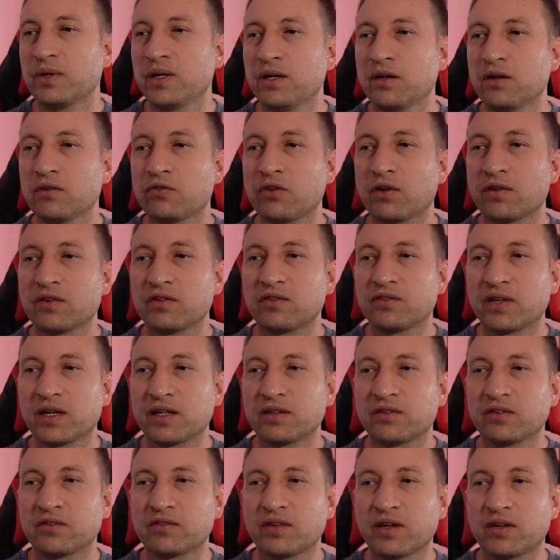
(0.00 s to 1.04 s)
here I've got this
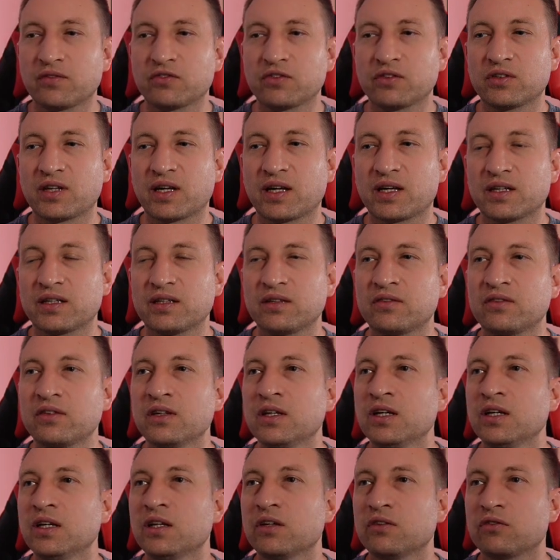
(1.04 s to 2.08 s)
set to 7 days.
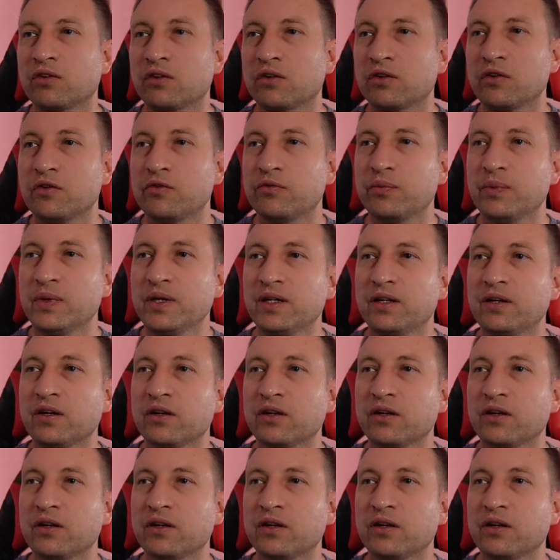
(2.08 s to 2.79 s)
So if we